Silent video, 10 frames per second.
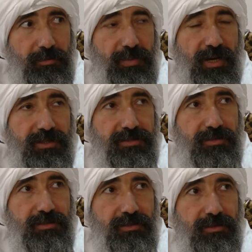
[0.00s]
the
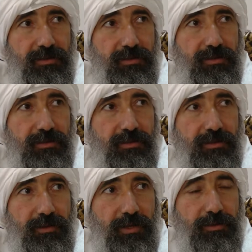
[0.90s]
past,
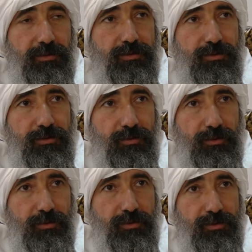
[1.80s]
they used to
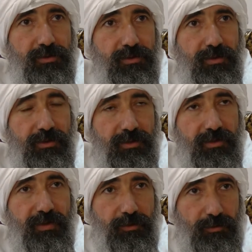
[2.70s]
use
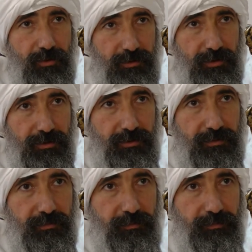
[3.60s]
river water
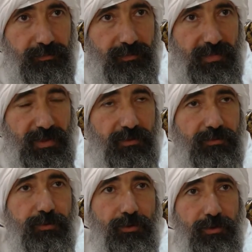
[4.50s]

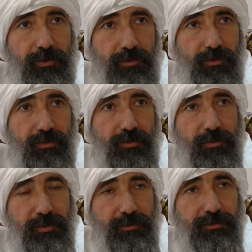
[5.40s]
for,
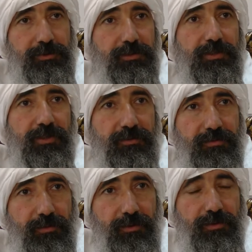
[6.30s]
ablution and
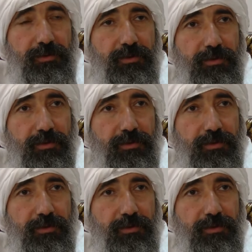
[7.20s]
for